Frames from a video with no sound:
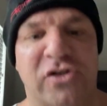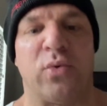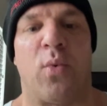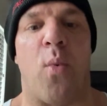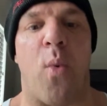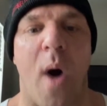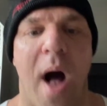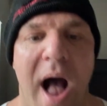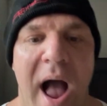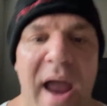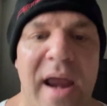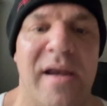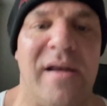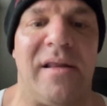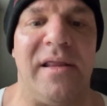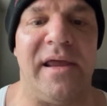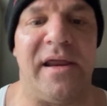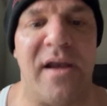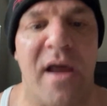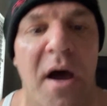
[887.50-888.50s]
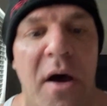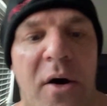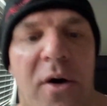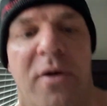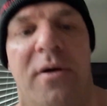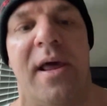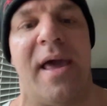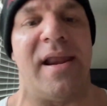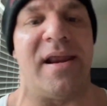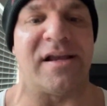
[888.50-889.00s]
widely
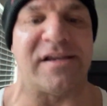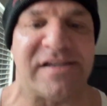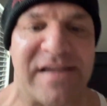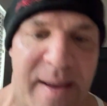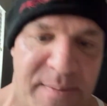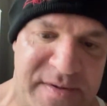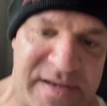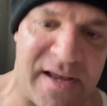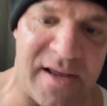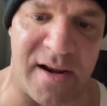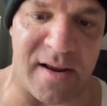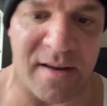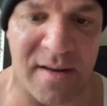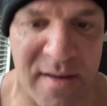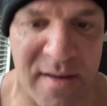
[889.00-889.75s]
known and accepted